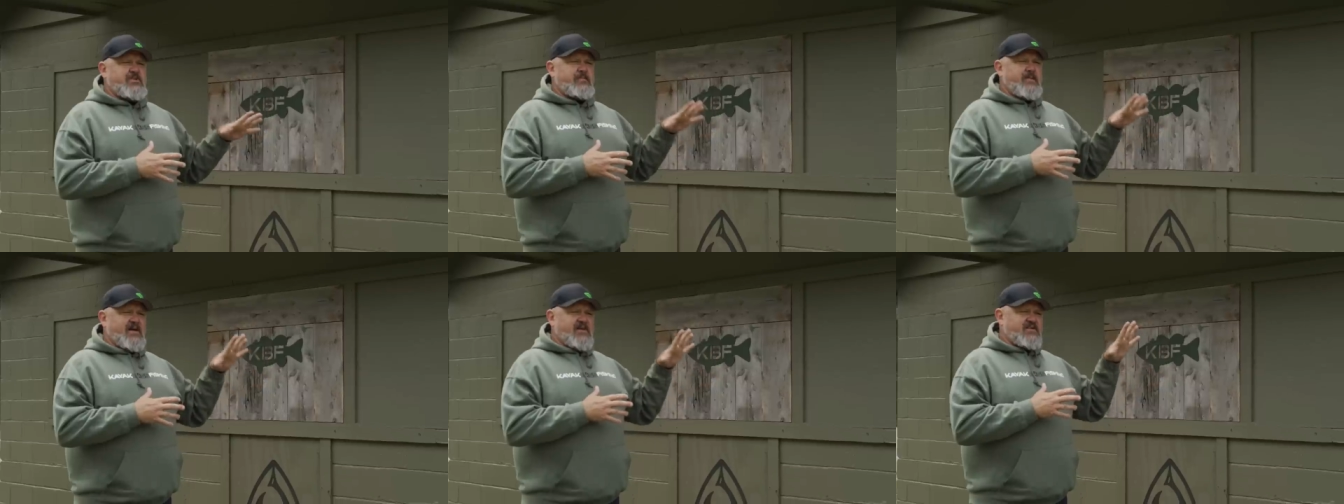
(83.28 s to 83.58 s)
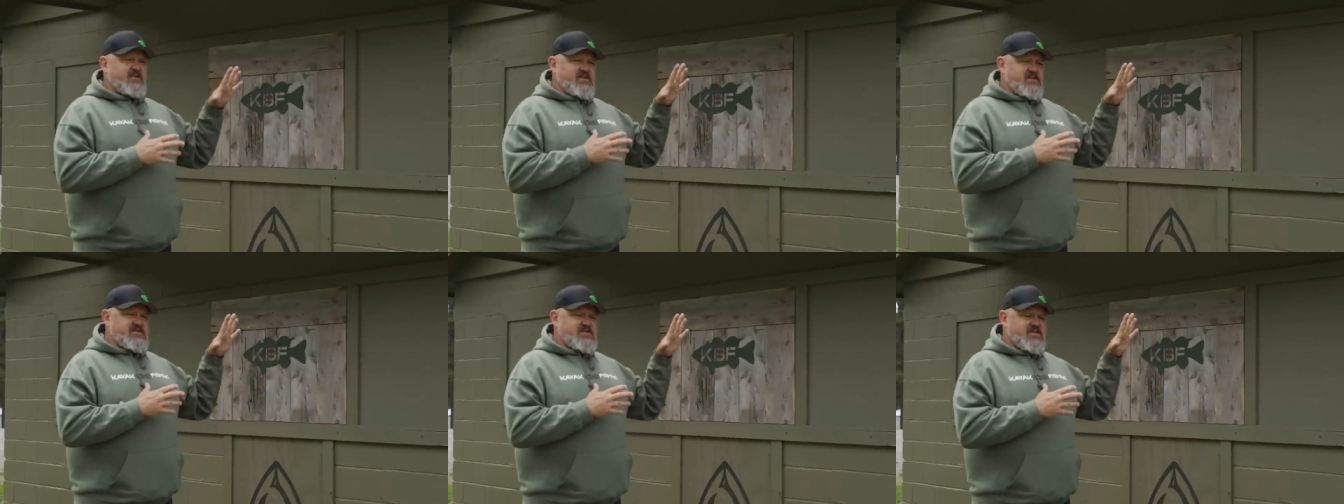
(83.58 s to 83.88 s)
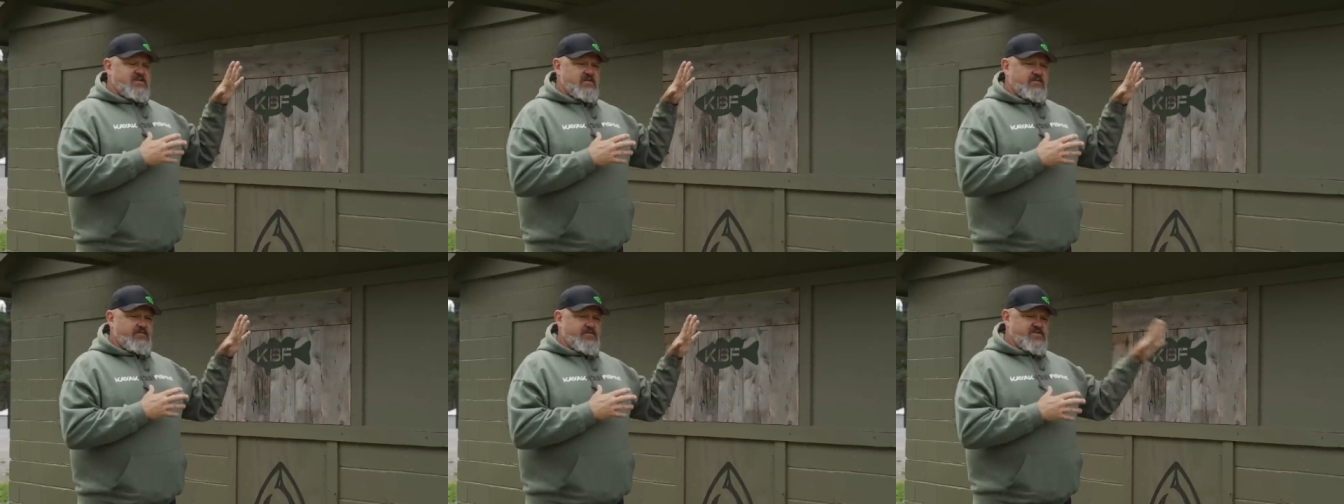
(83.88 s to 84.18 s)
about
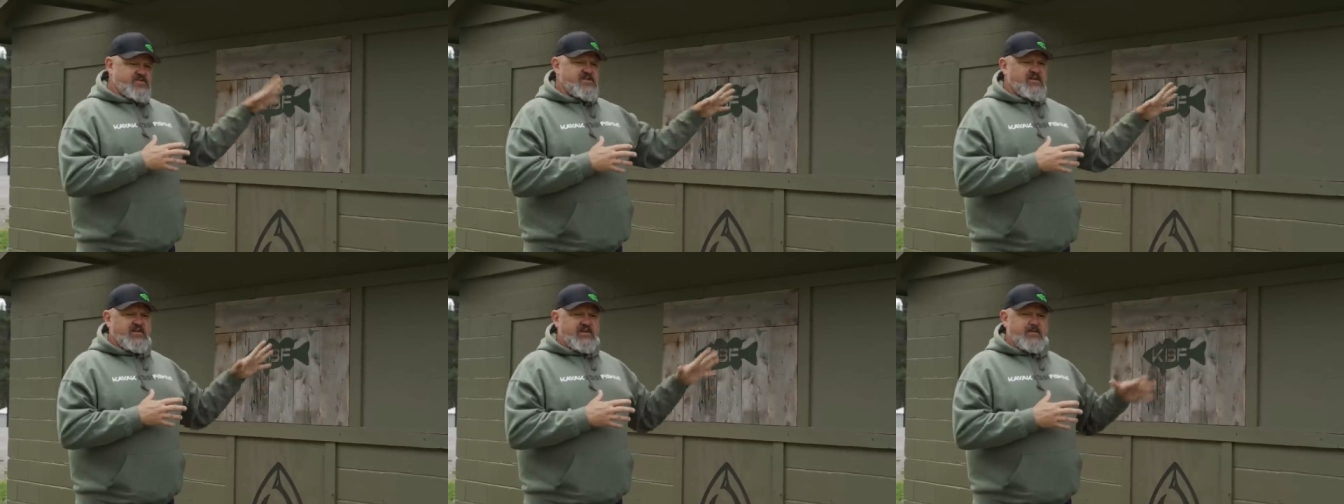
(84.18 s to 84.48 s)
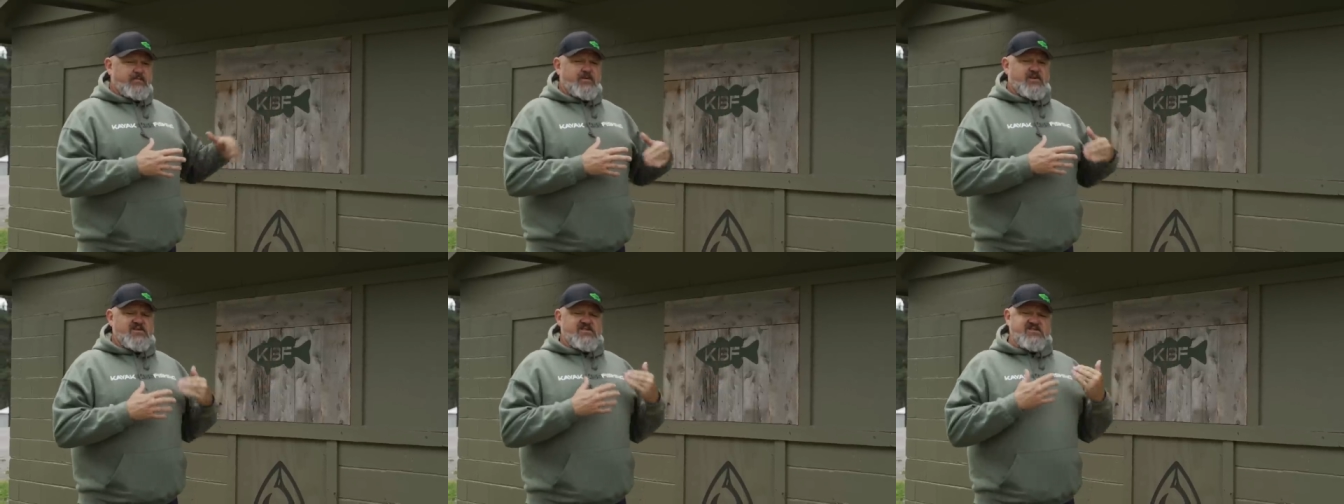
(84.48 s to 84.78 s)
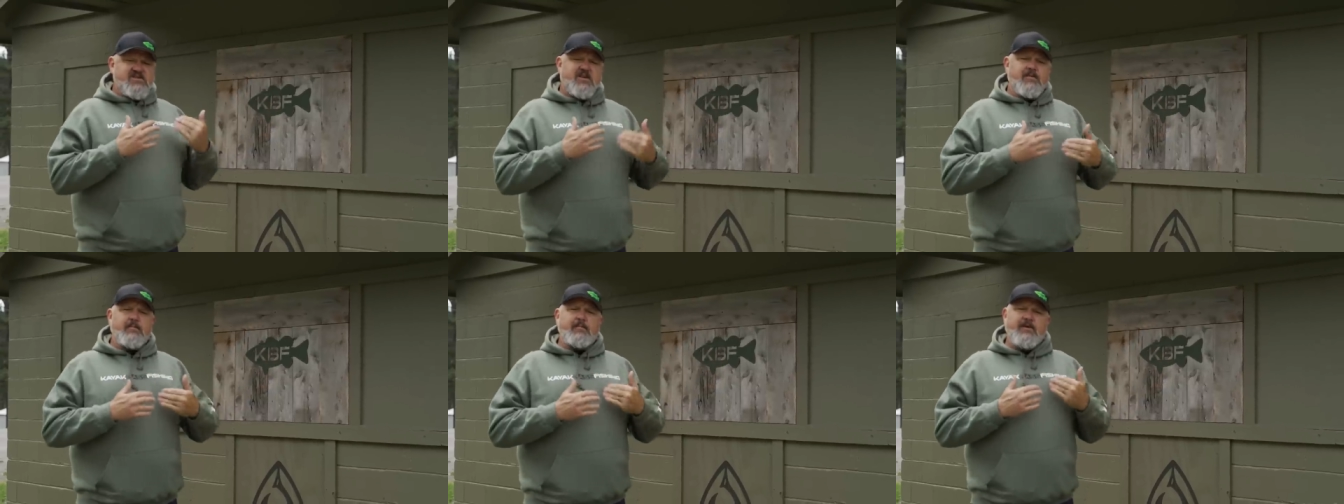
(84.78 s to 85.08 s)
this facility because
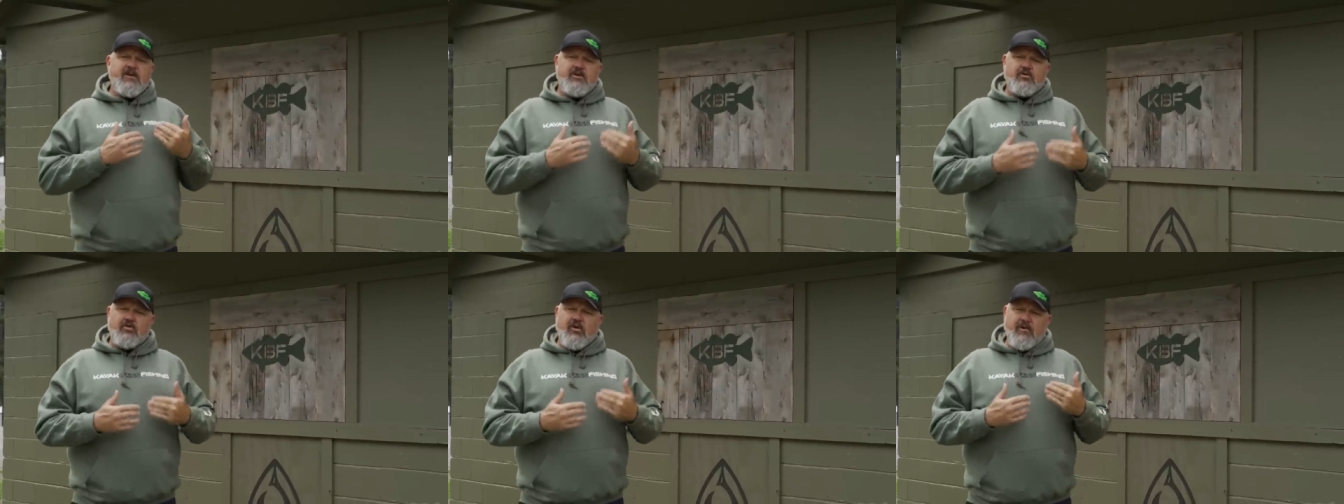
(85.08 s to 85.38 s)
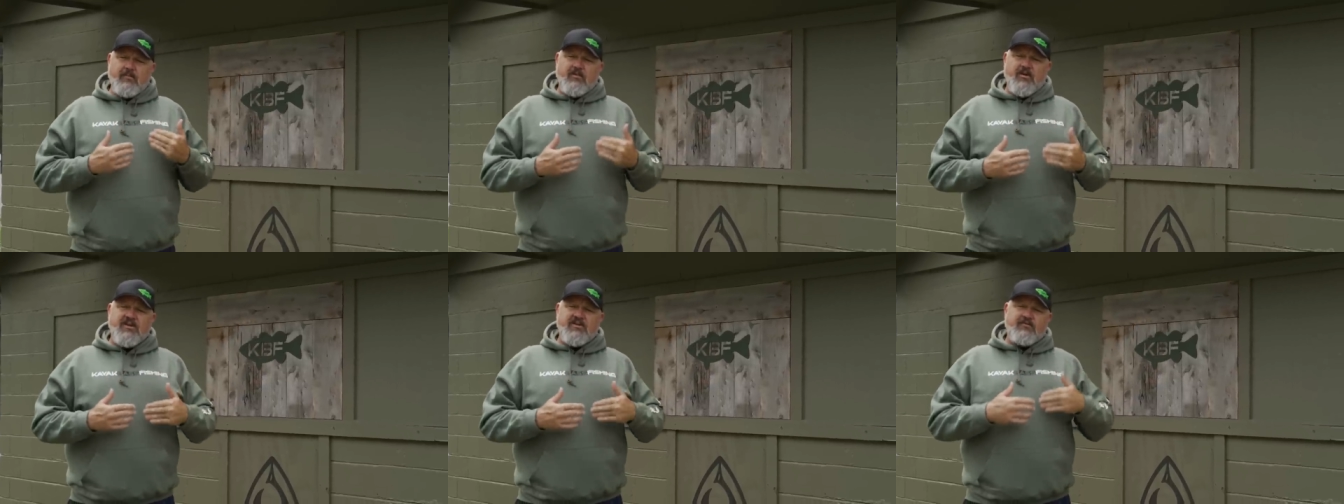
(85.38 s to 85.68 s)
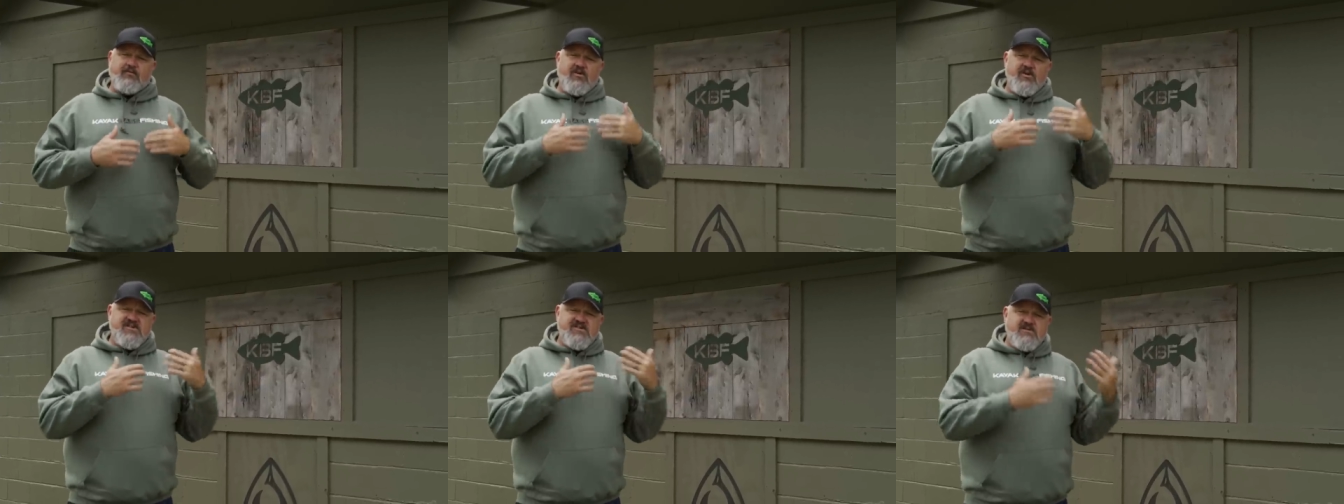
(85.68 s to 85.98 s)
it's going to be a great place
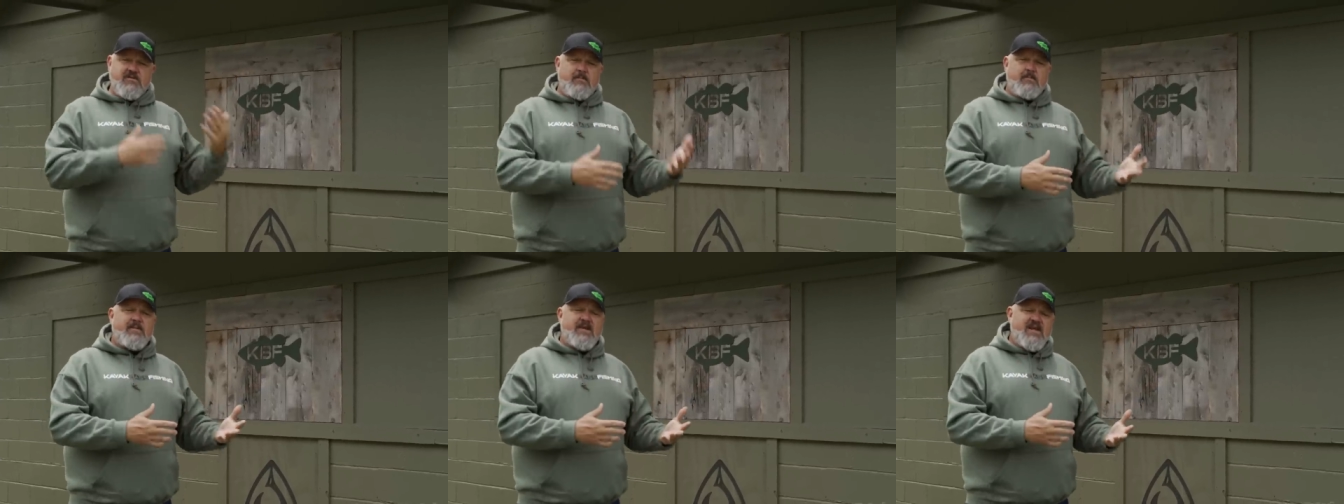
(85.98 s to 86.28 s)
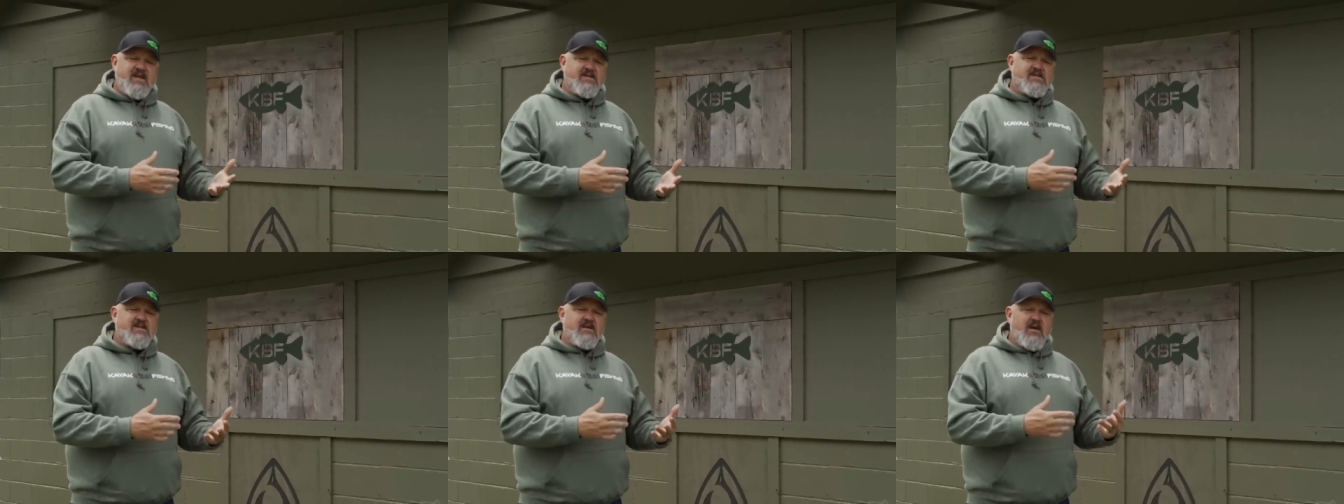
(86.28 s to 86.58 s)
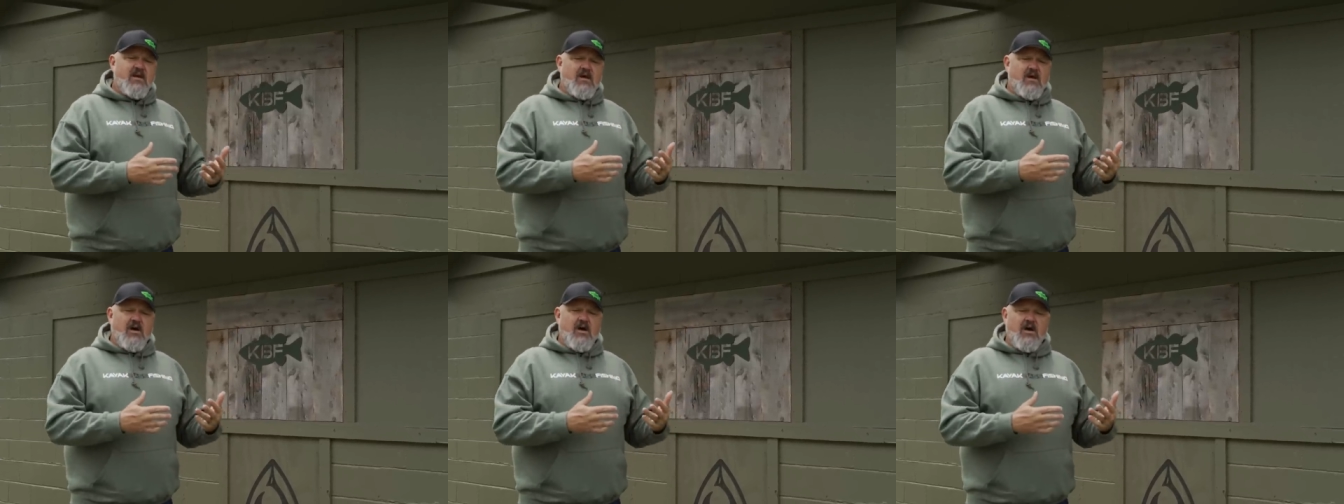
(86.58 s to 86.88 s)
for us to meet
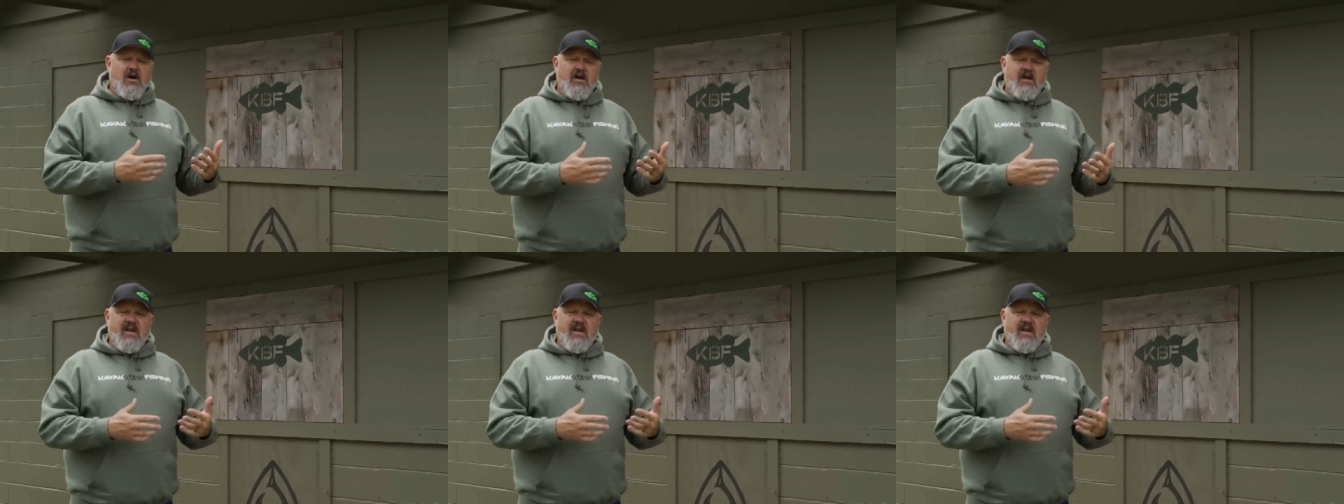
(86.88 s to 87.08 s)
uh,